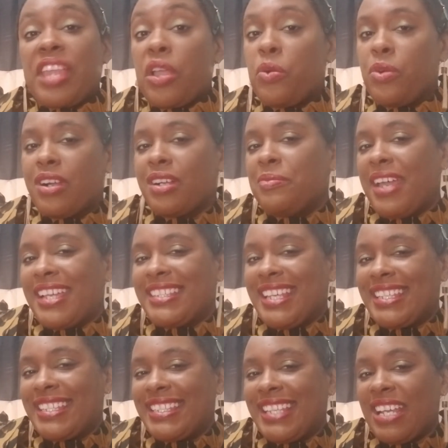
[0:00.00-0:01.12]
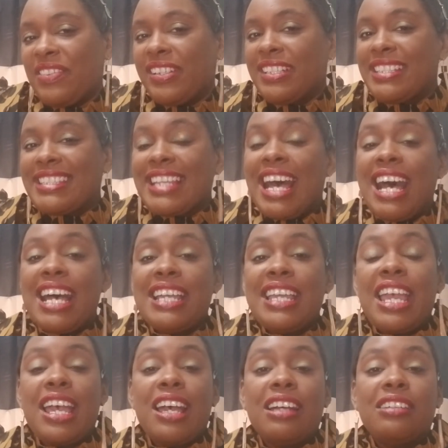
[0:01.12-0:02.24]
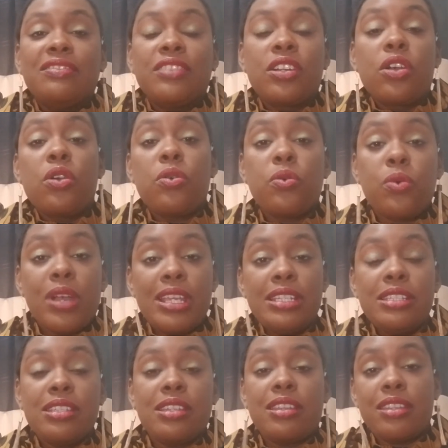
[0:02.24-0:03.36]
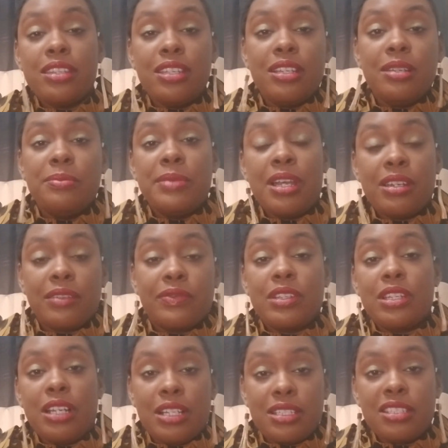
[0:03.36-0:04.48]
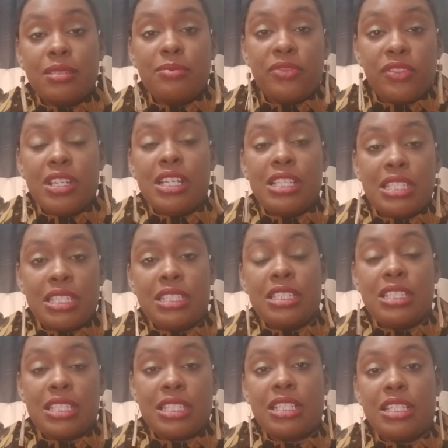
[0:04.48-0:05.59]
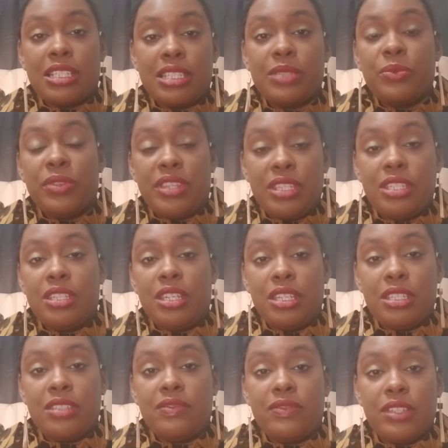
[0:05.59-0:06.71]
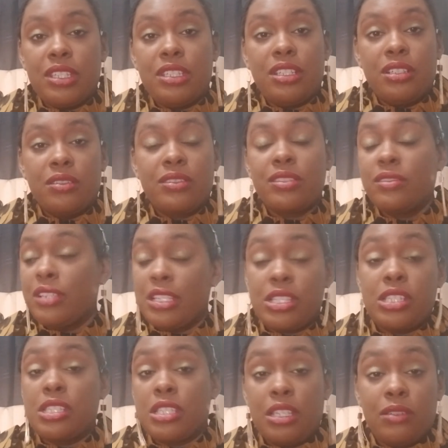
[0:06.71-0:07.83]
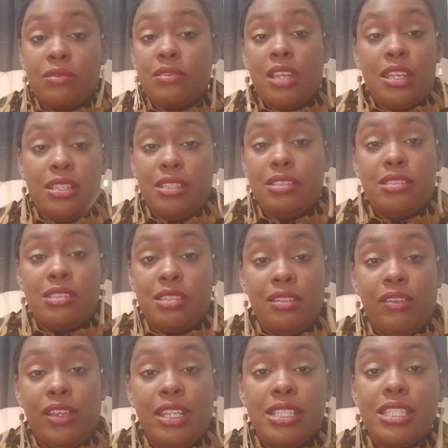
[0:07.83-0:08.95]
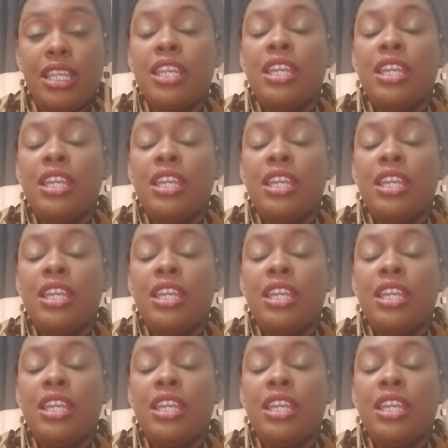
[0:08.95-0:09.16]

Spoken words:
Welcome back, Sassy Sirens. I have quite the amount of gossip for us to discuss with today's video, so let's just get right into it.